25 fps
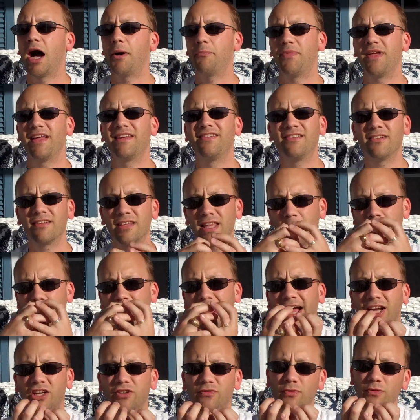They still had that
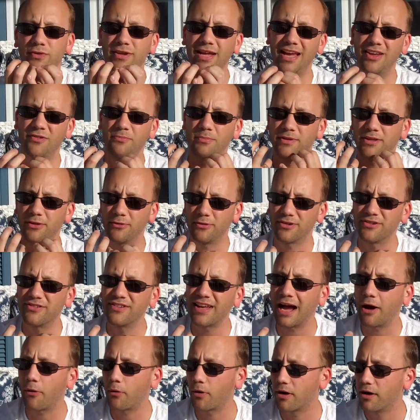passion fruit taste, but they were
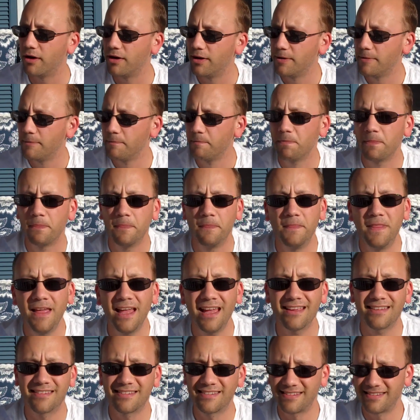sour.
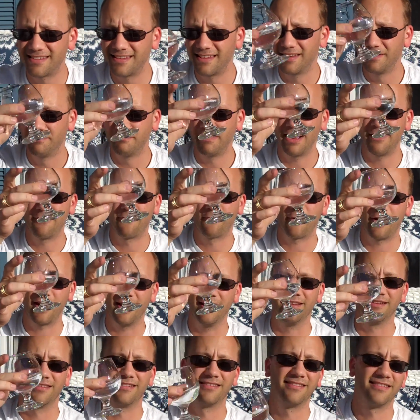This, my
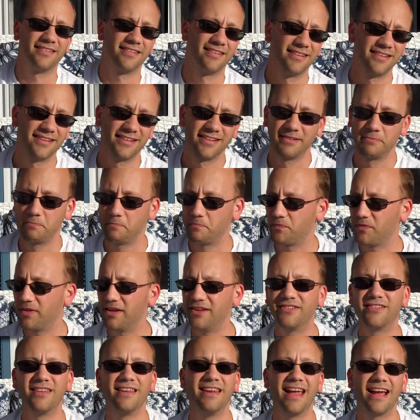friends,
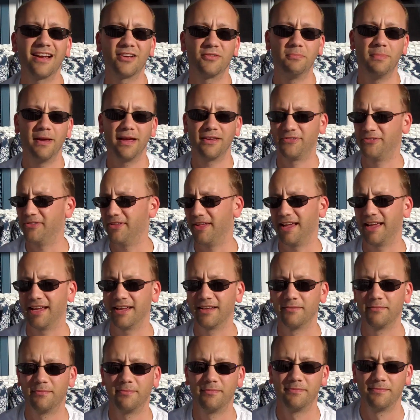is the next best thing.
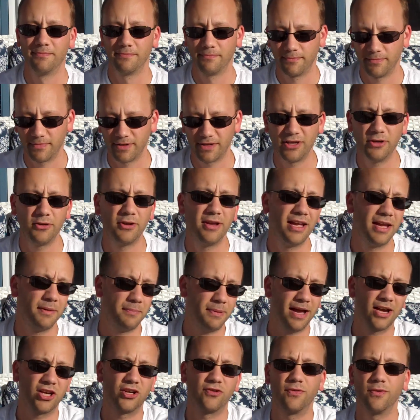Like, you can get
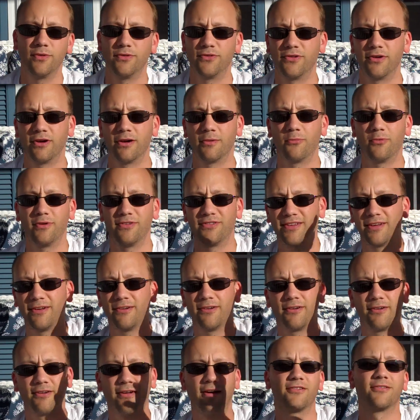passion fruit syrup. We sell
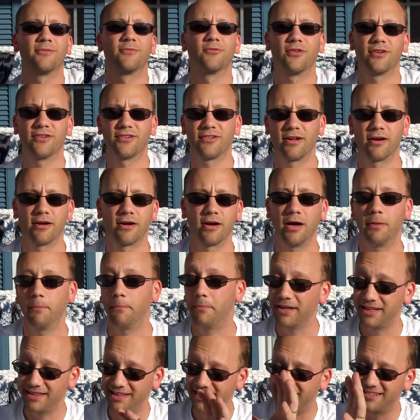it on awesomedrinks.com.
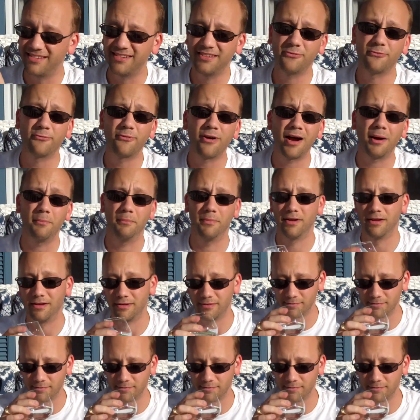But this is a rum.